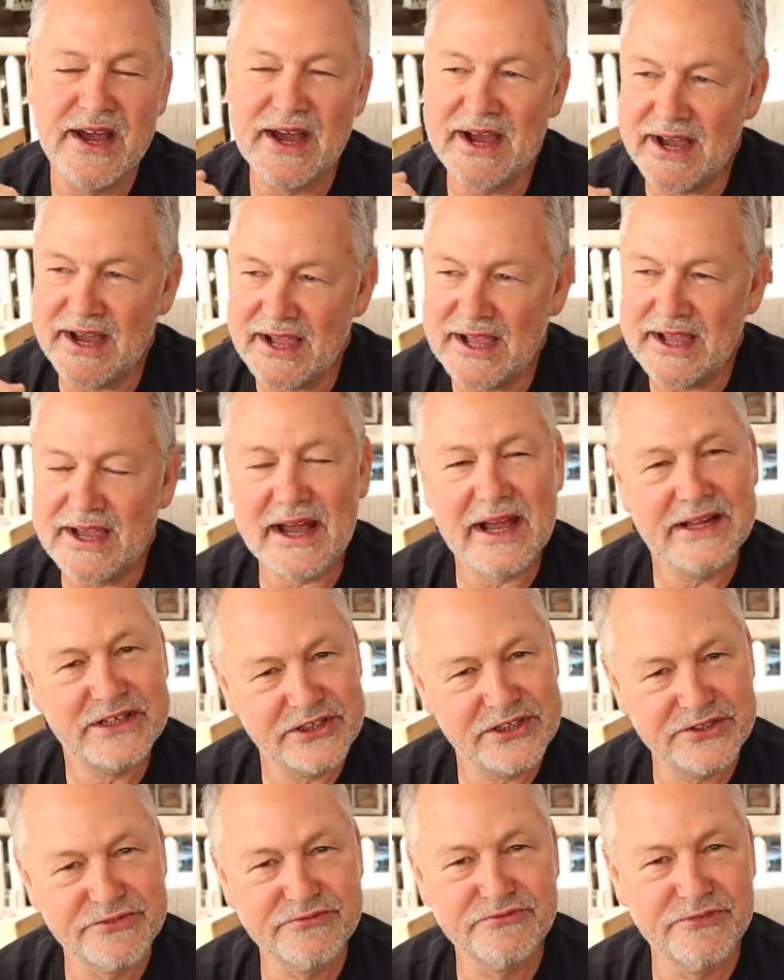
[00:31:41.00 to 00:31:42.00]
I
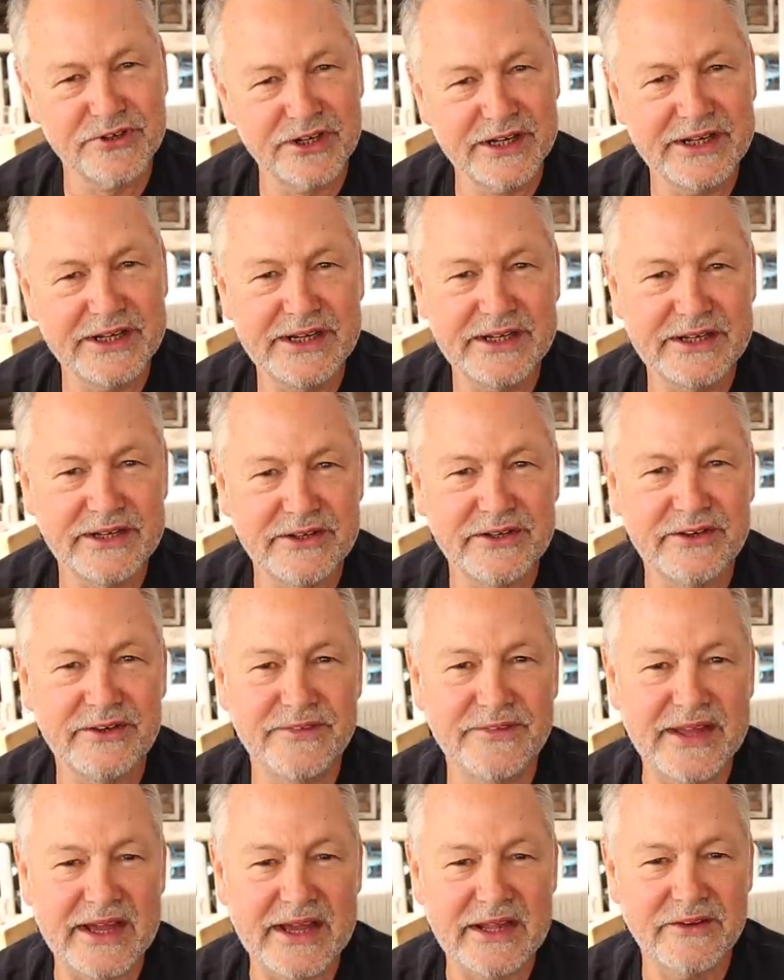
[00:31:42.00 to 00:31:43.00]
just really need to
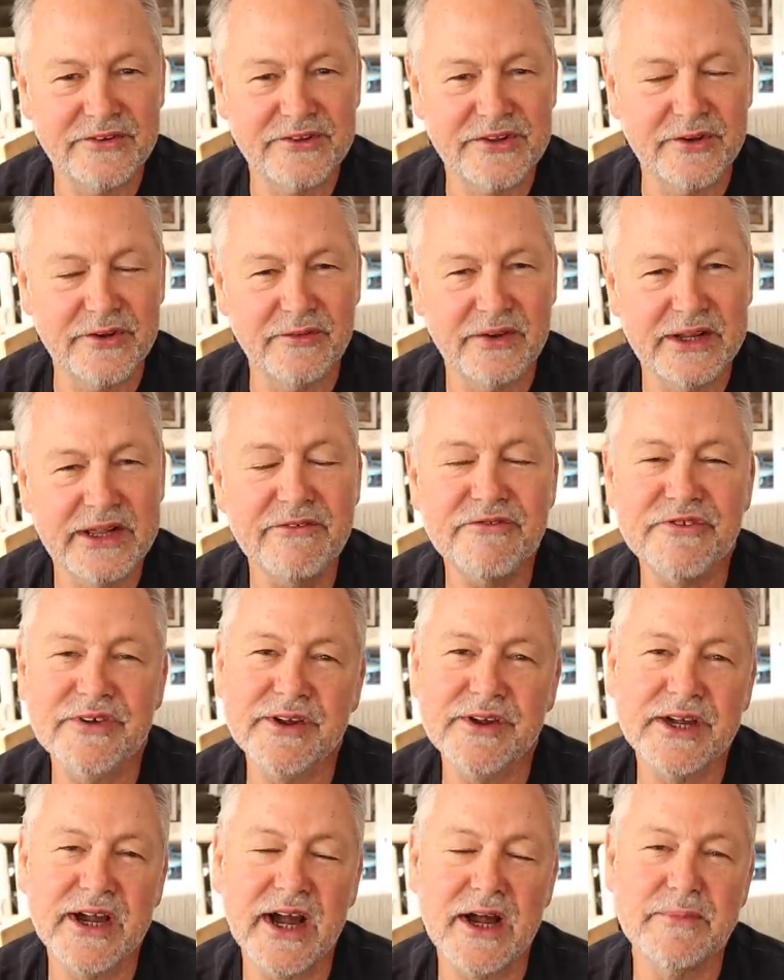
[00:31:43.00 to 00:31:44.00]
do that. So leave
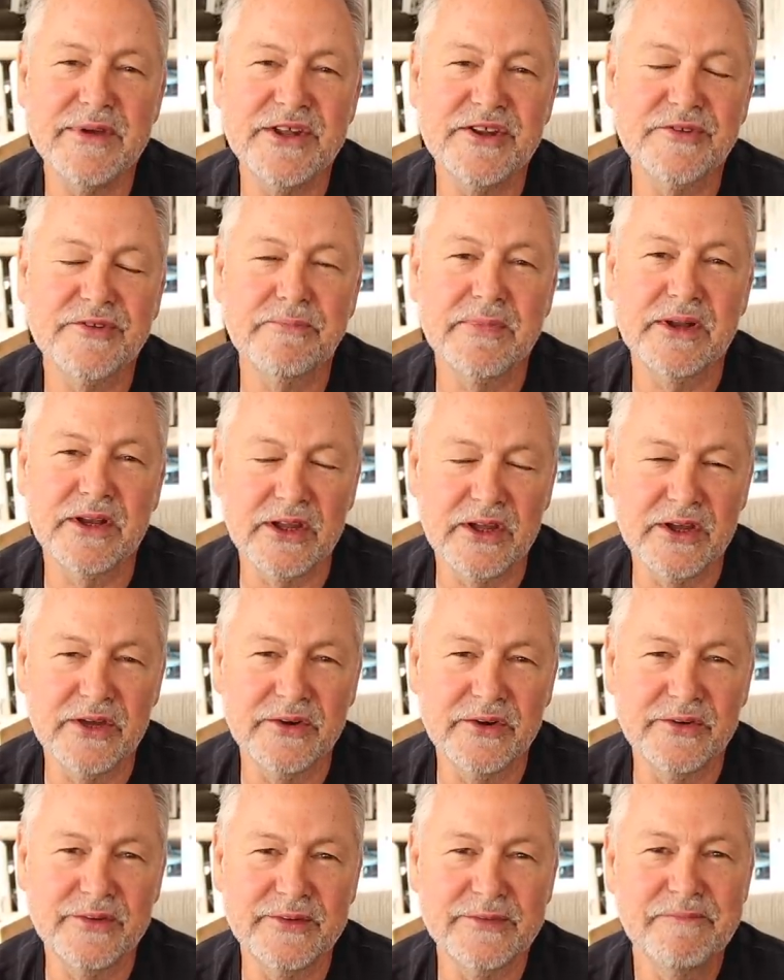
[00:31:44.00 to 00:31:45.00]
some comments
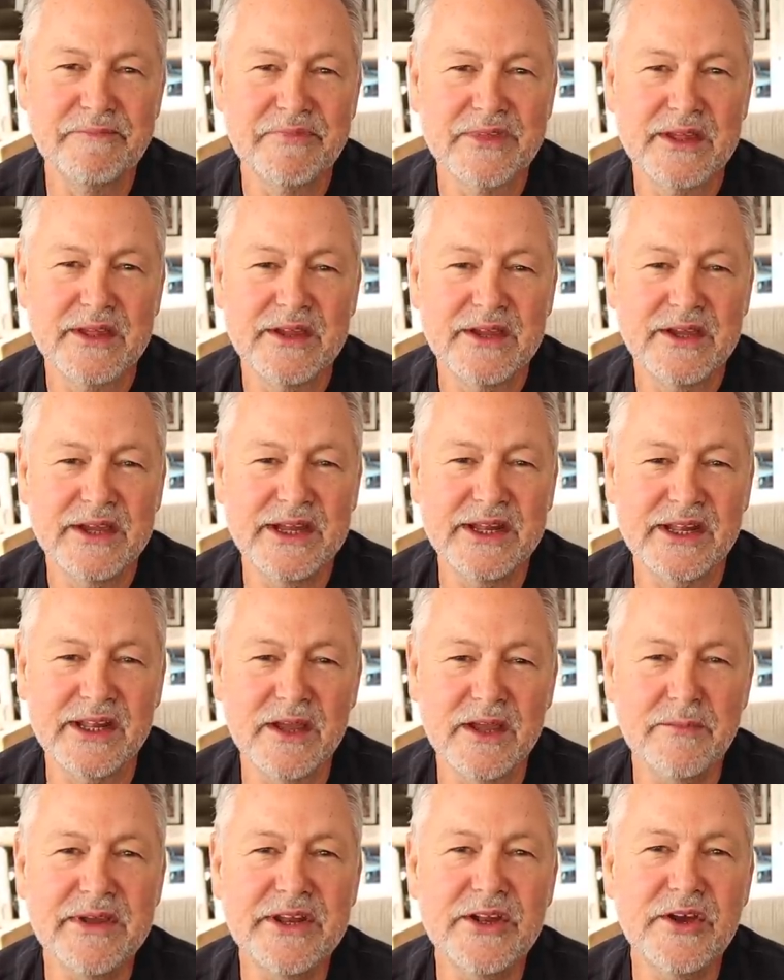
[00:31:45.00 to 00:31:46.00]
below and
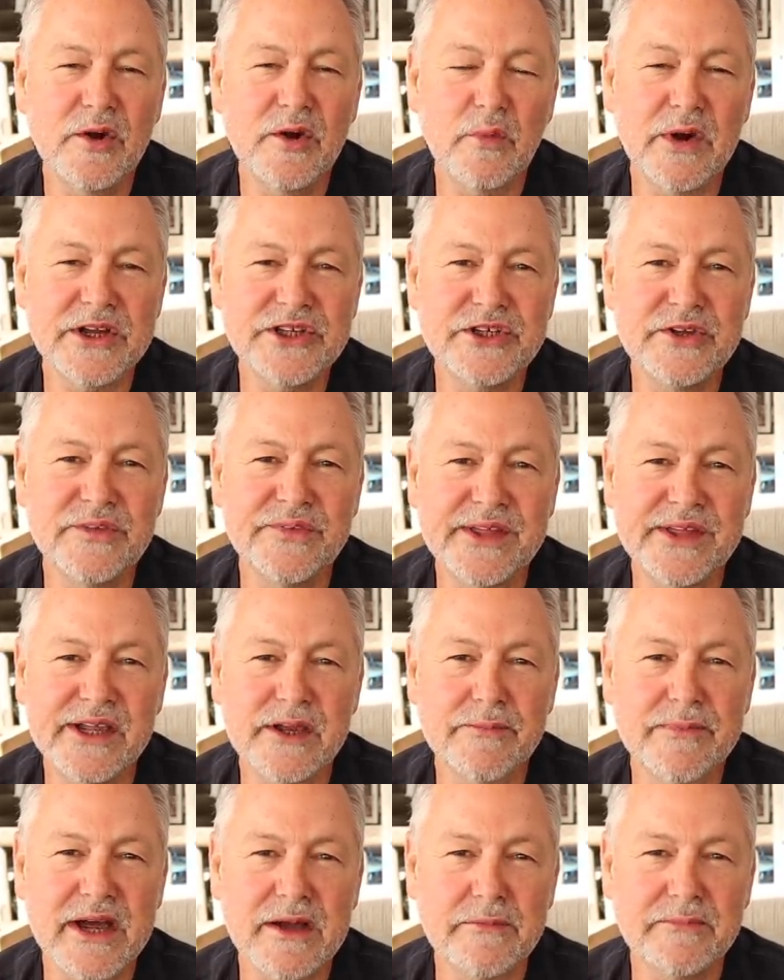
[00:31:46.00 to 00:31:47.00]
let me know what you think
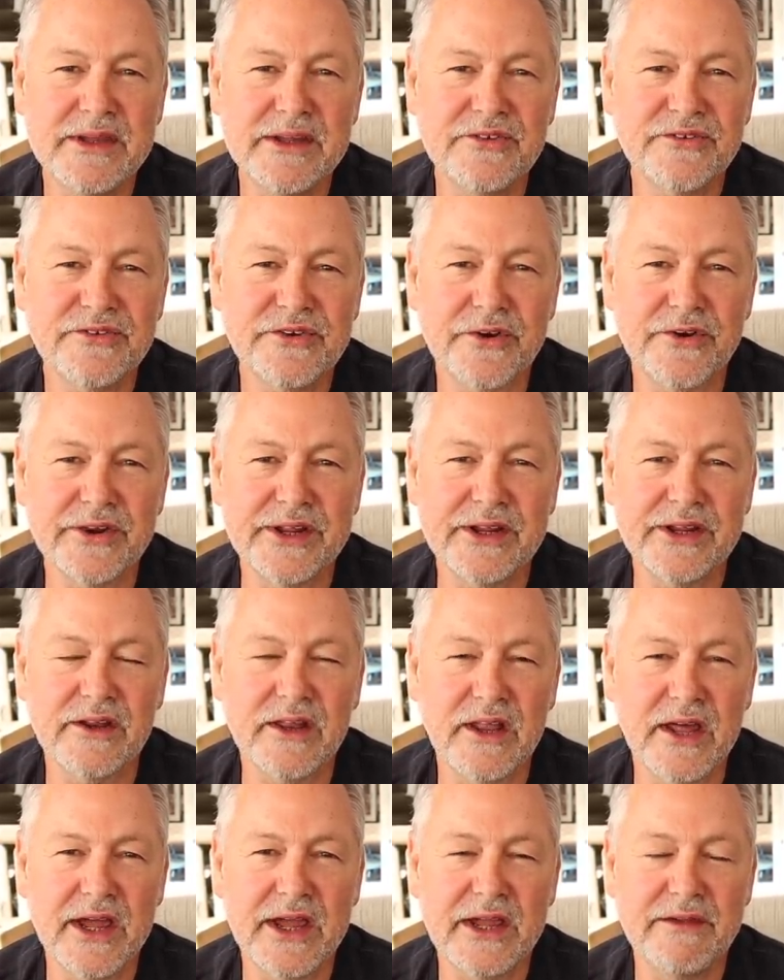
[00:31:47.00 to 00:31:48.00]
about me starting a
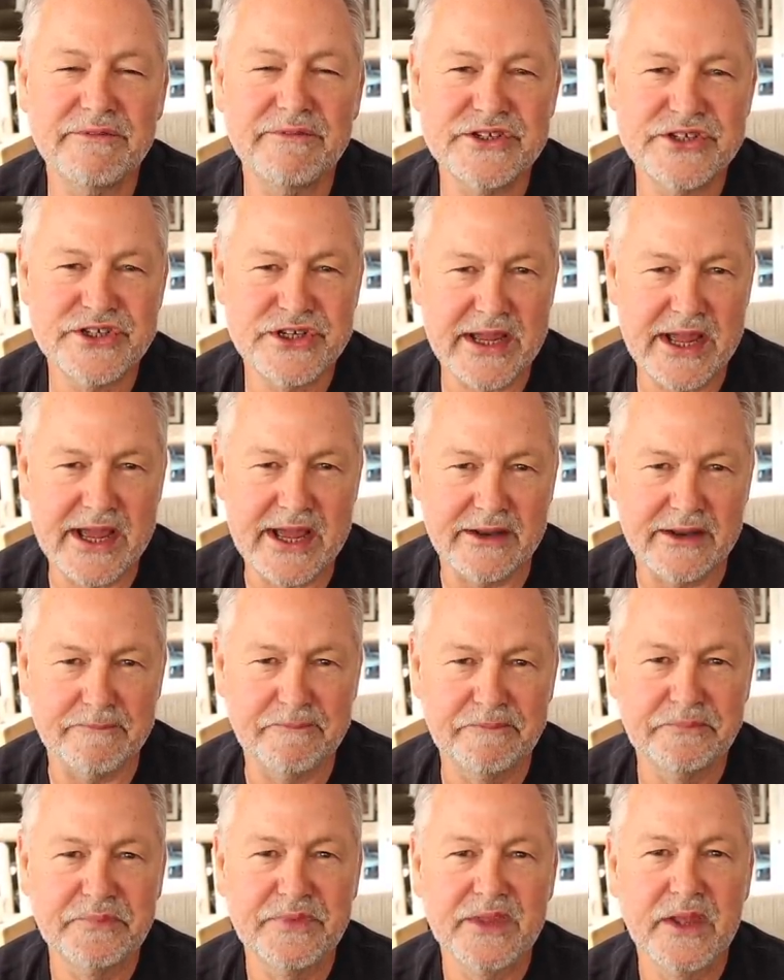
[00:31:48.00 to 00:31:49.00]
live chat,
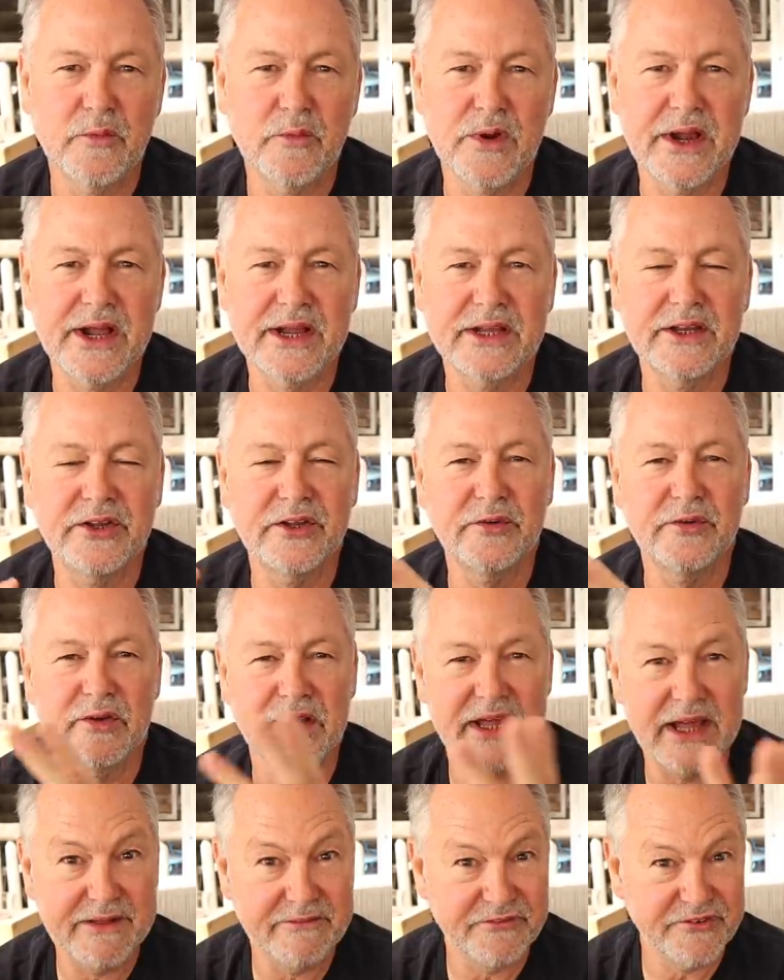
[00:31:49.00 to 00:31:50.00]
where I could do
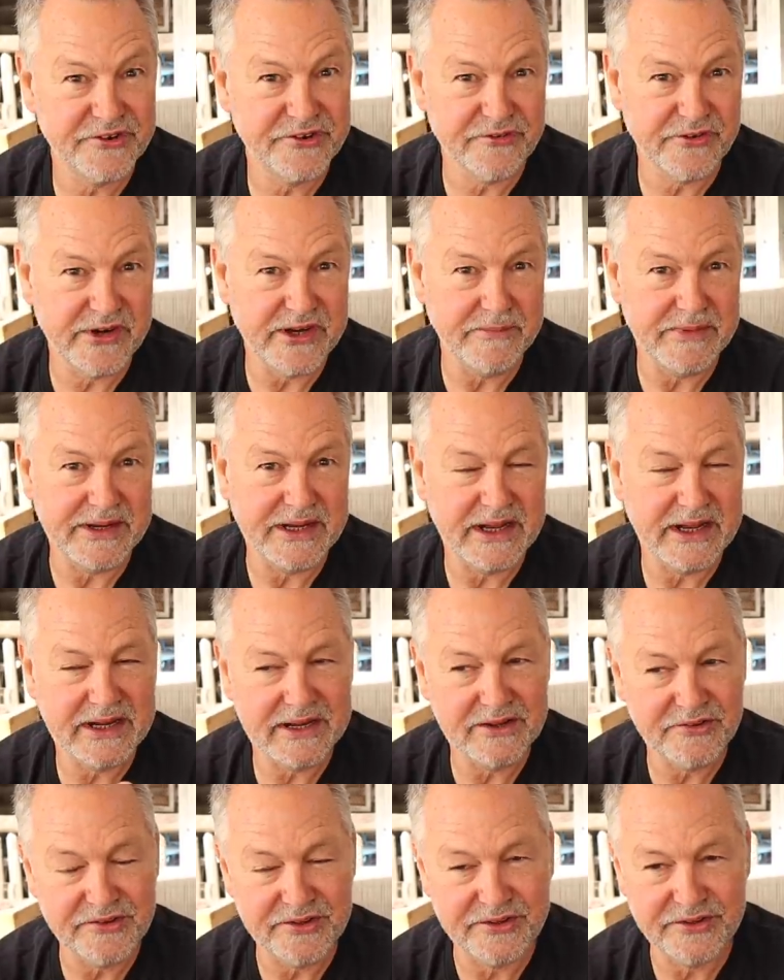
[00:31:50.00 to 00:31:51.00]
live streaming, I
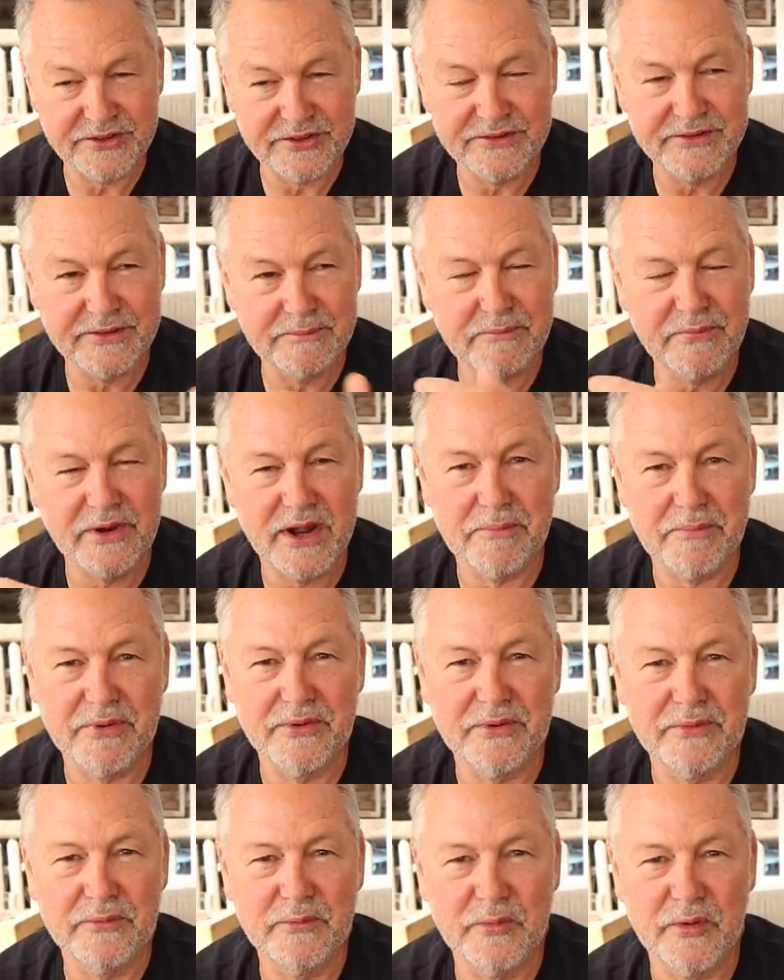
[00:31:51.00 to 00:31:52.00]
guess is the
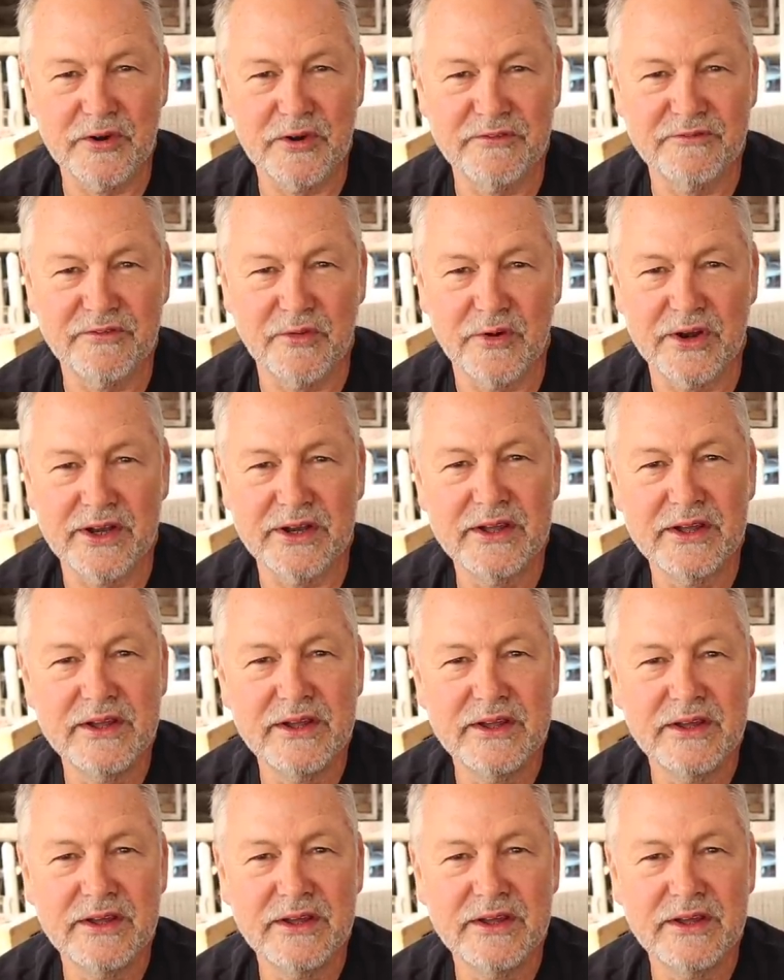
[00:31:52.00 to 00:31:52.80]
proper word for it.